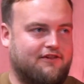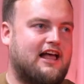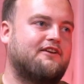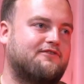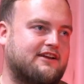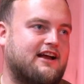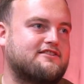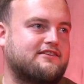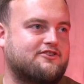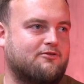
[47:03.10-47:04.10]
Elephant
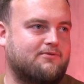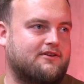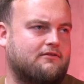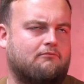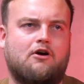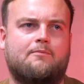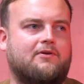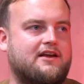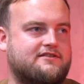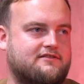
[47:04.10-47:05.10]
Castle in Dublin. What a
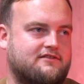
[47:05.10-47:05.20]
place.